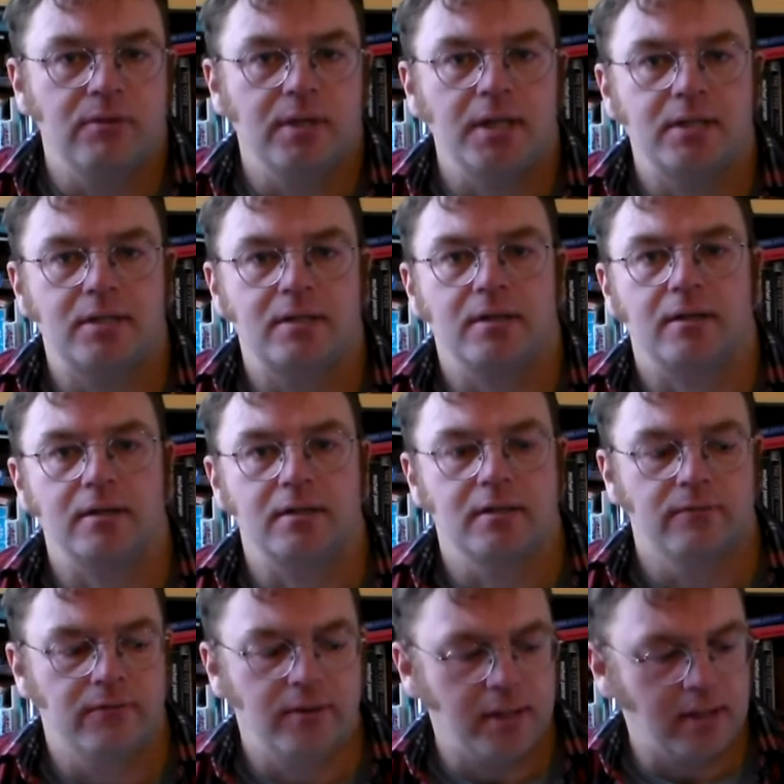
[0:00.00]
the start
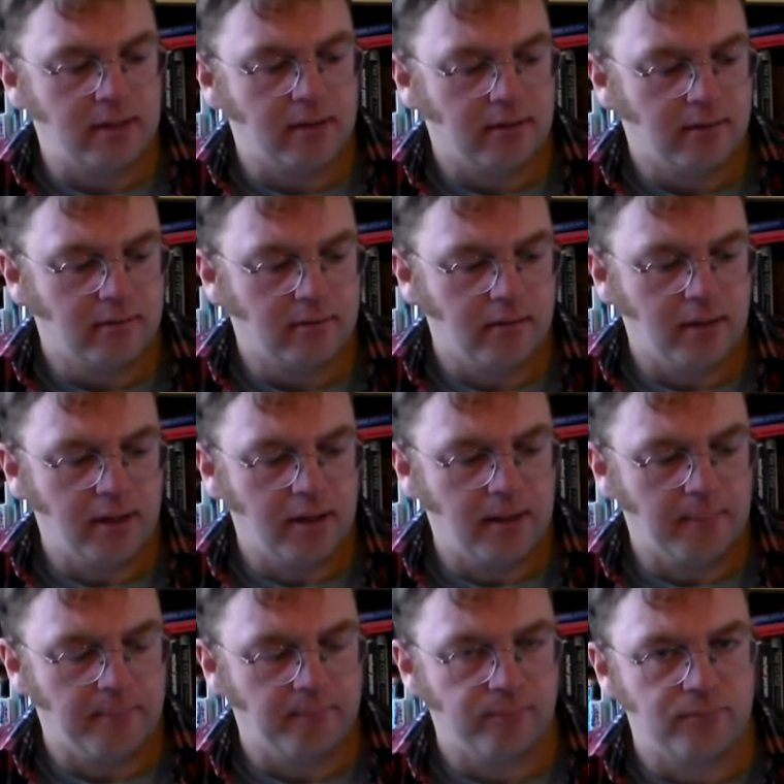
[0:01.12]
of the
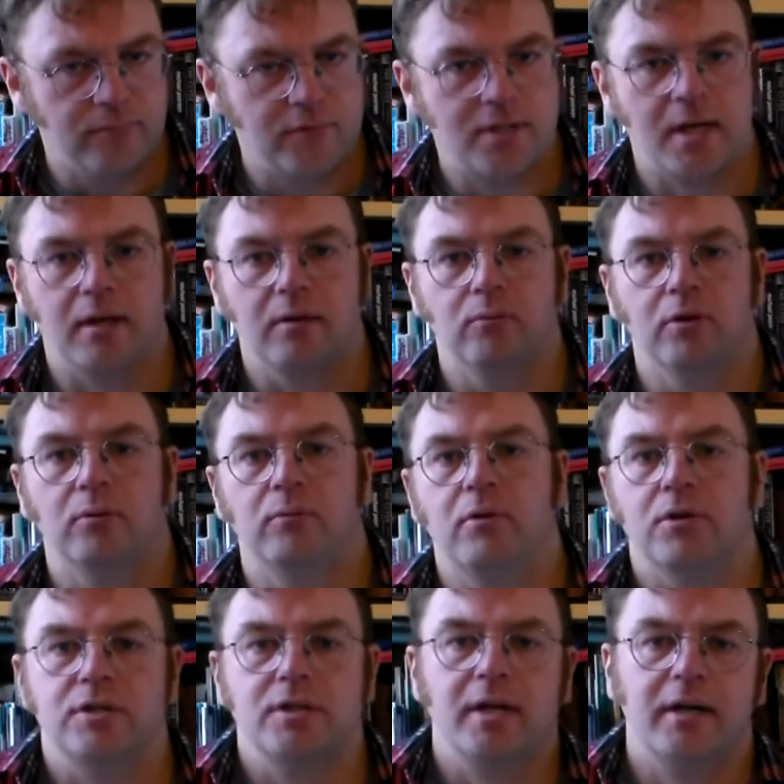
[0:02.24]
Second World
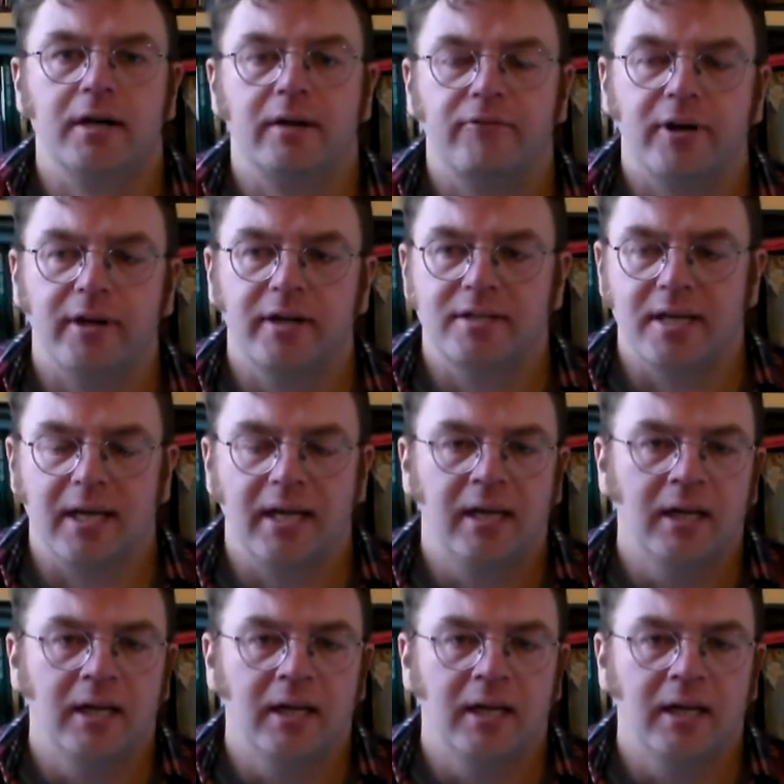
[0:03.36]
War. So the aircraft carrier is